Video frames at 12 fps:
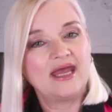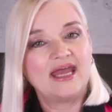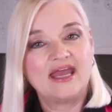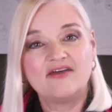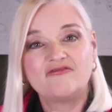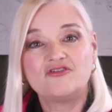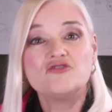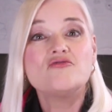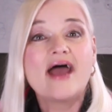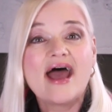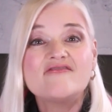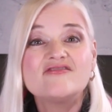If you
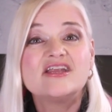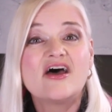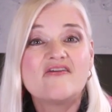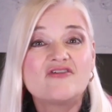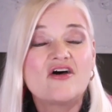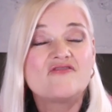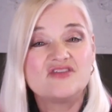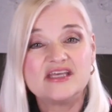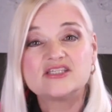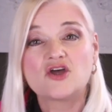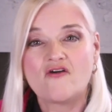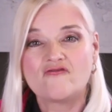have enough of these
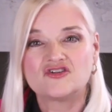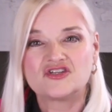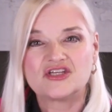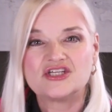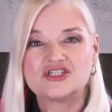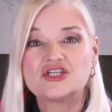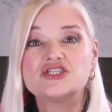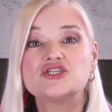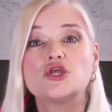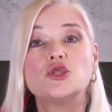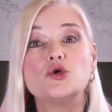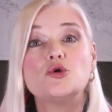conversations,
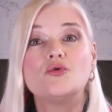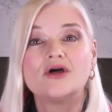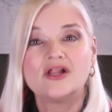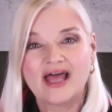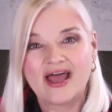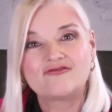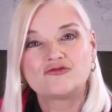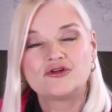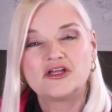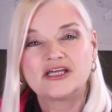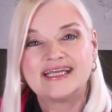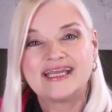you will have real
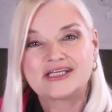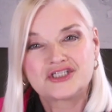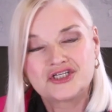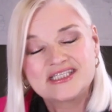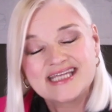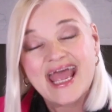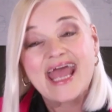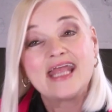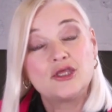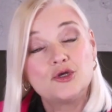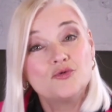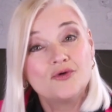connections and
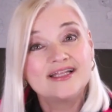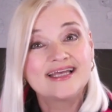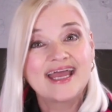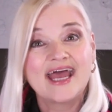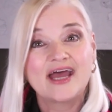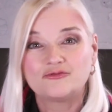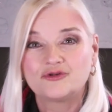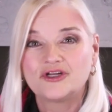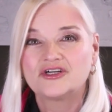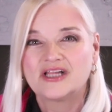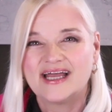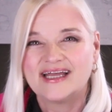you will get real
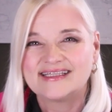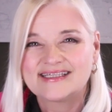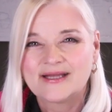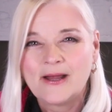clients.